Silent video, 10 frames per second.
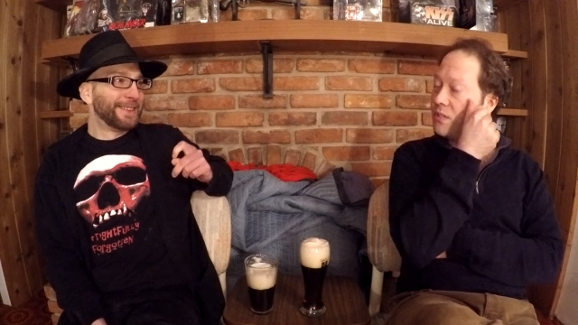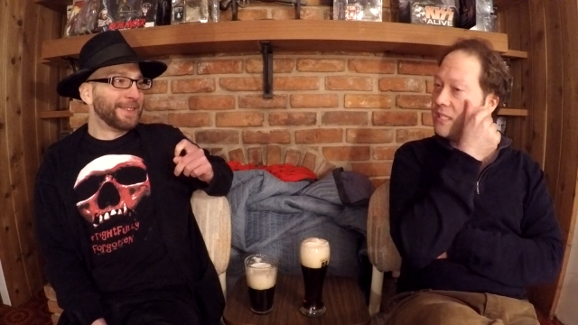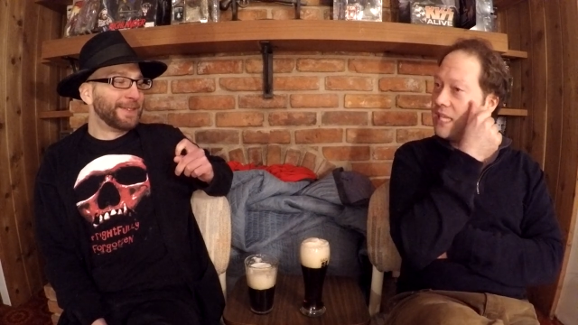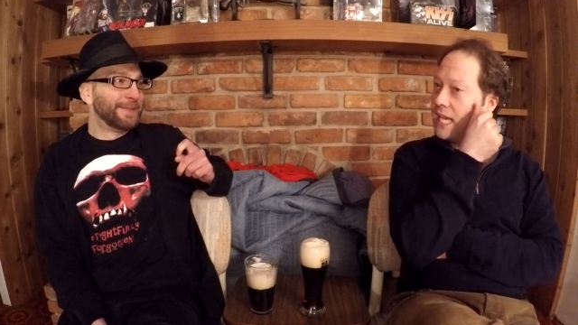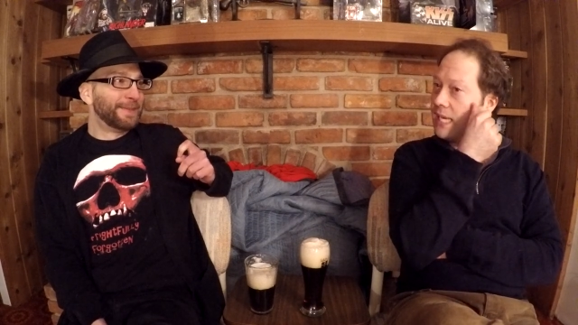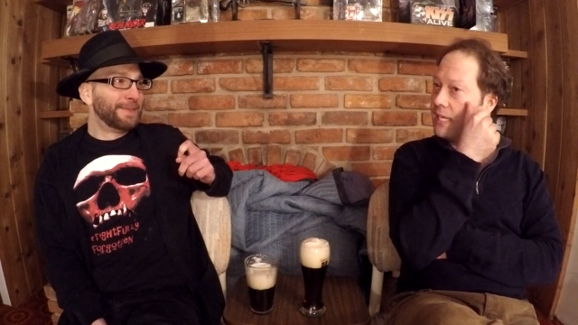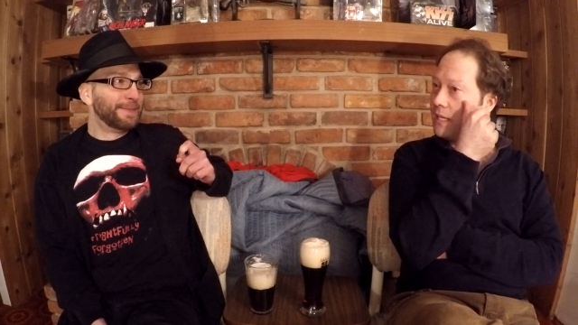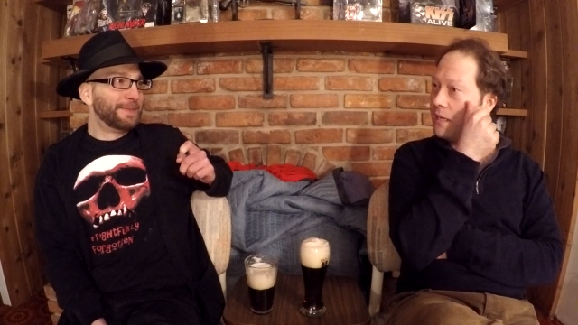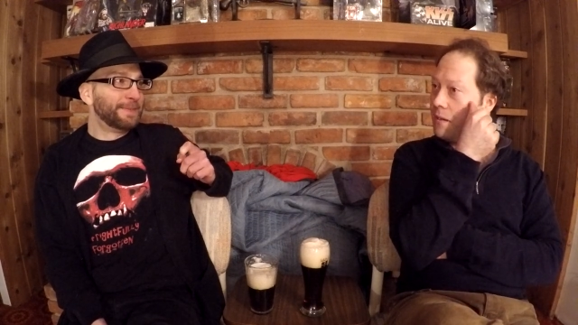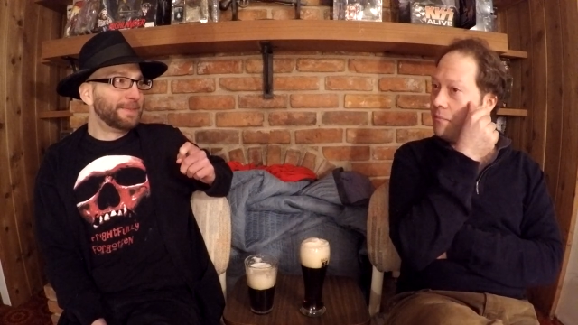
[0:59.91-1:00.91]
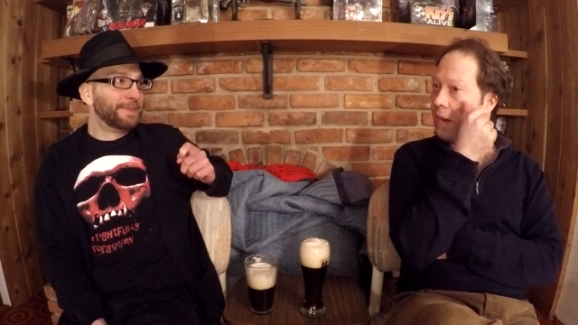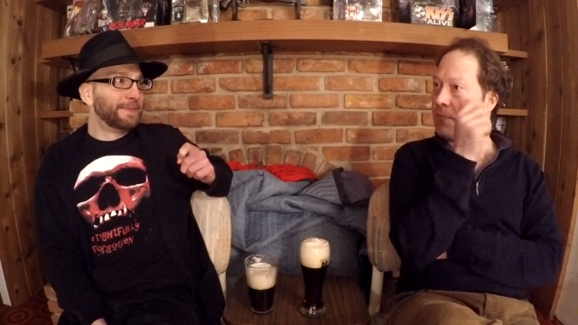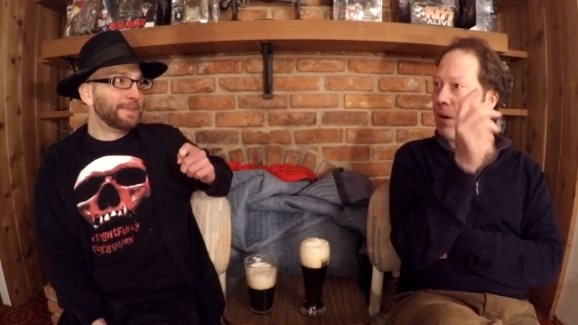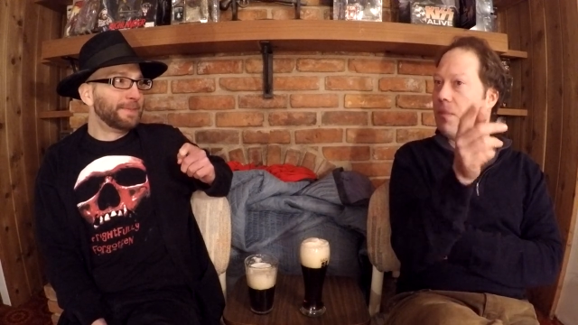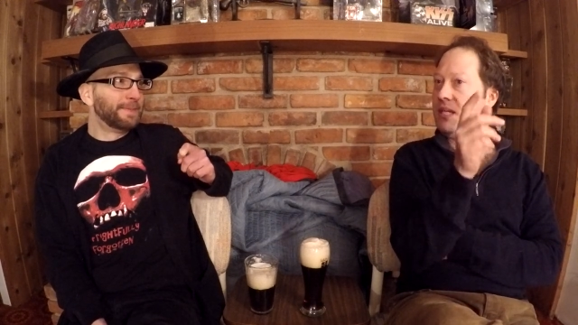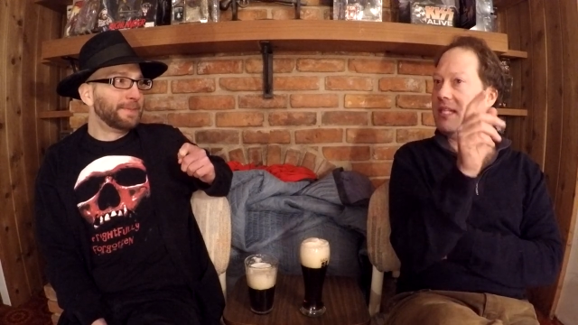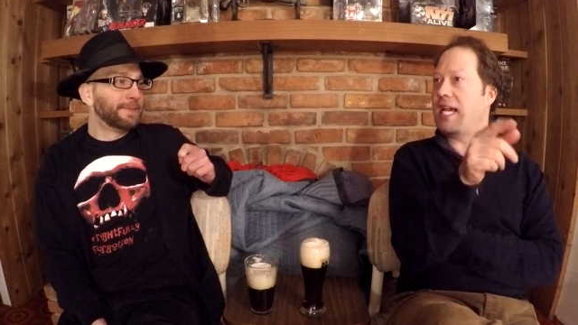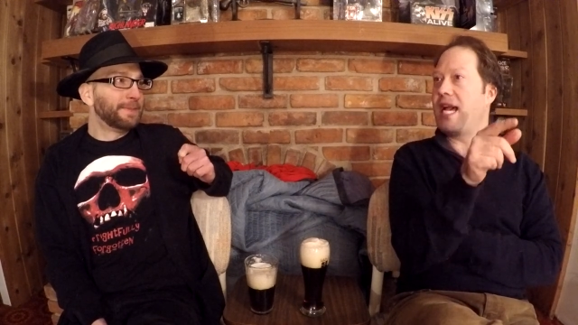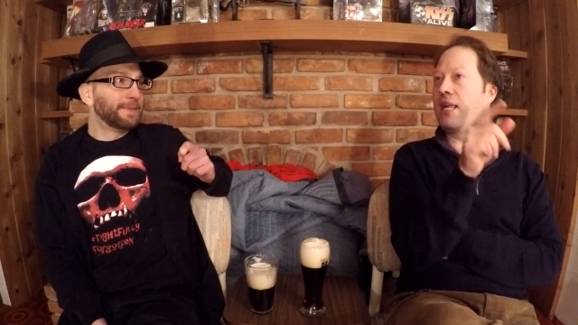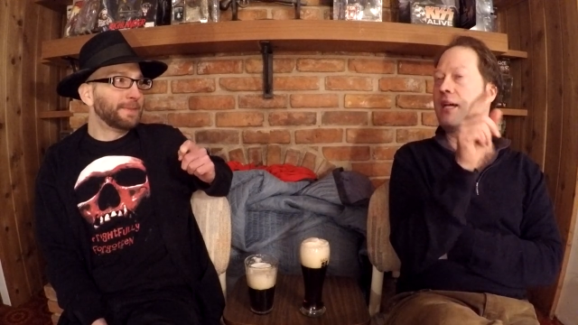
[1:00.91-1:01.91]
Speaker 1: that my mom and
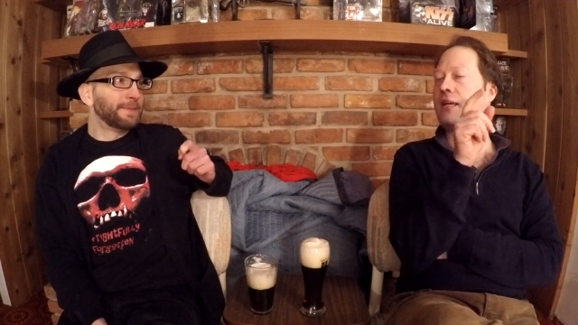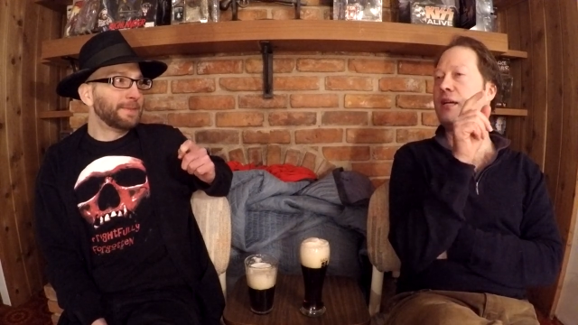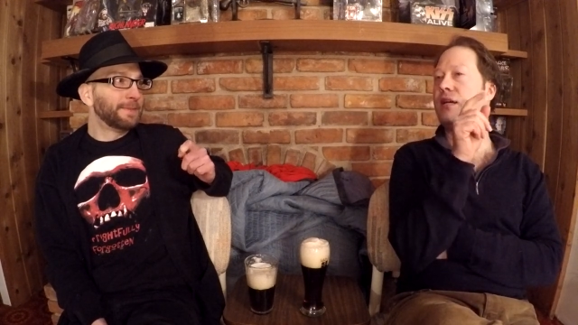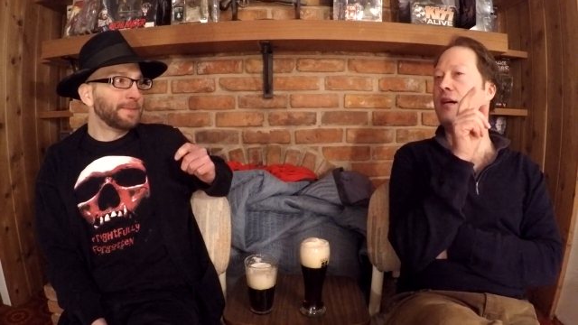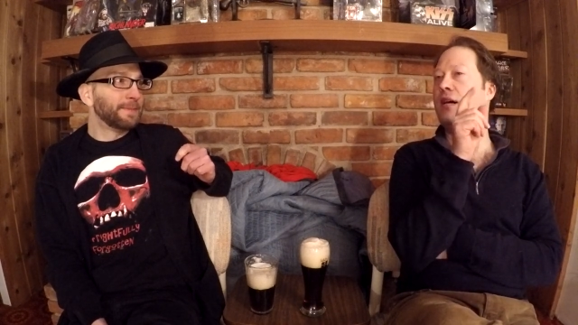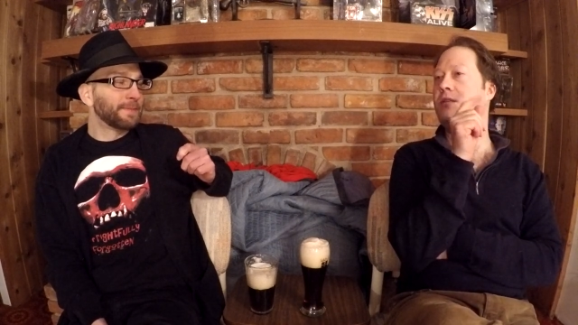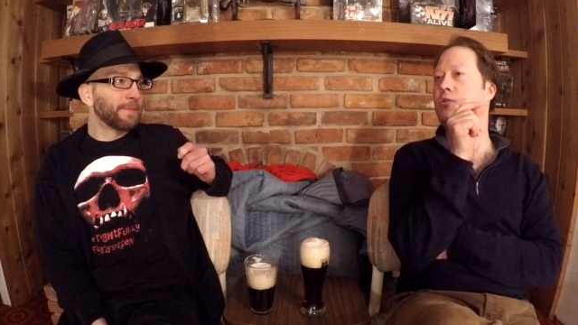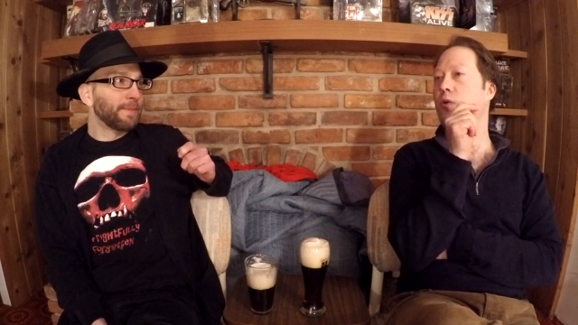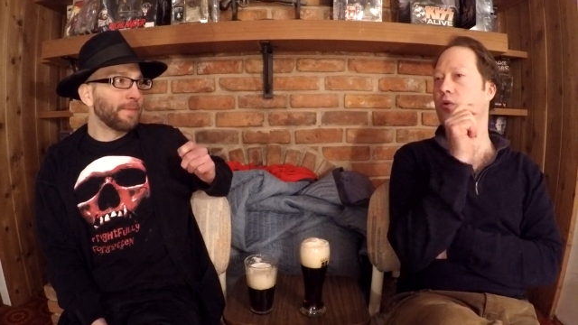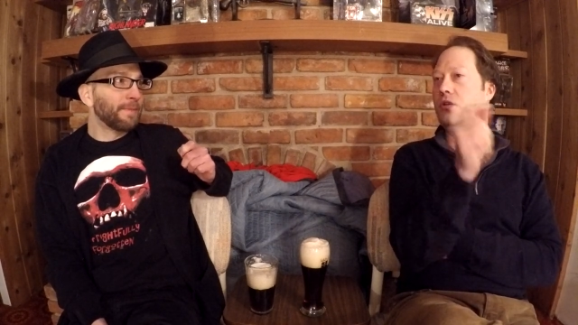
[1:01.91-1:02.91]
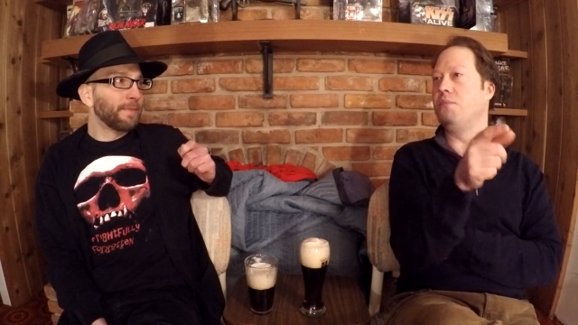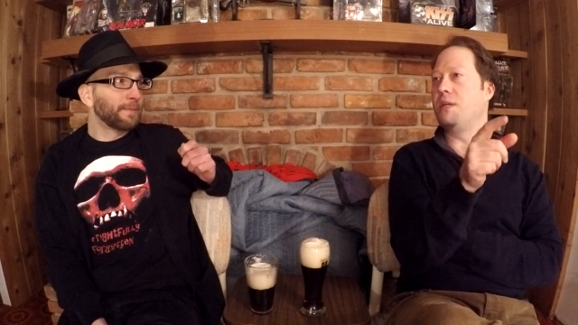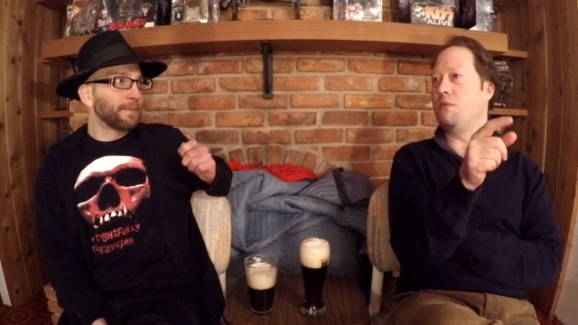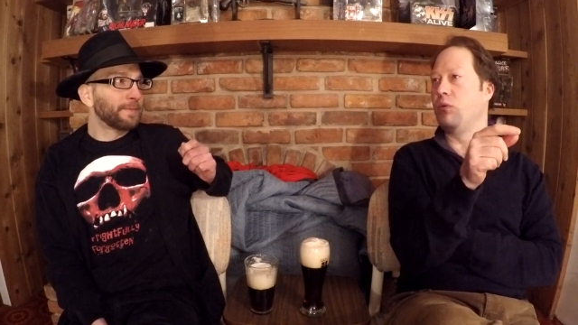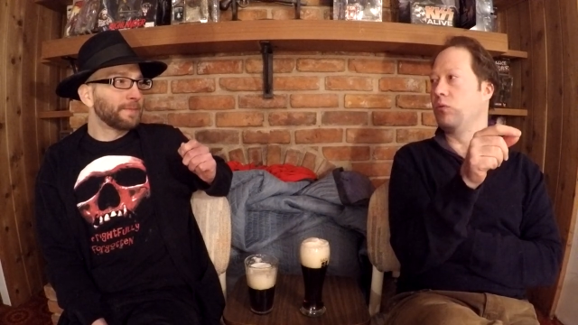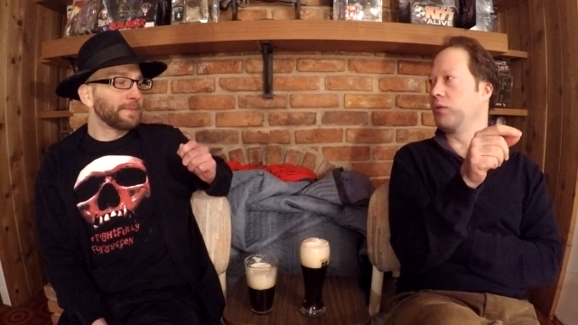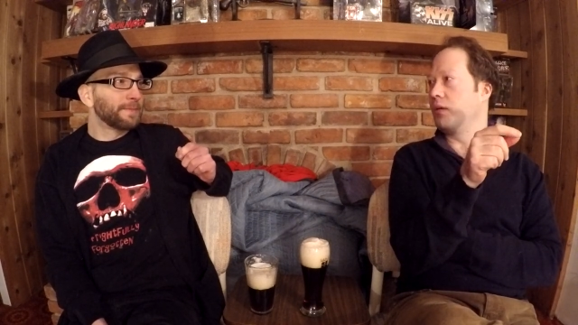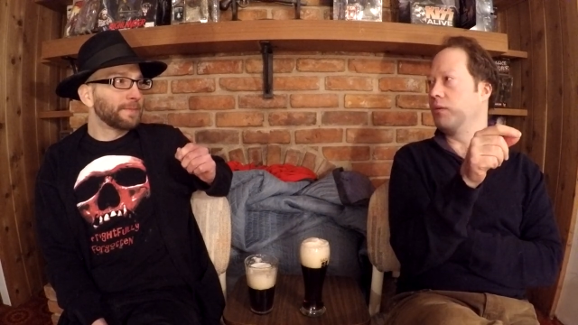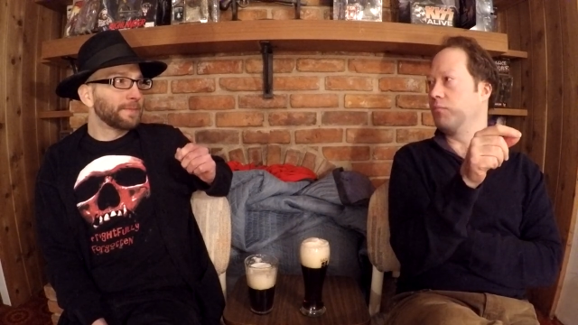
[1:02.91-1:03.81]
dad, I told them that we were going to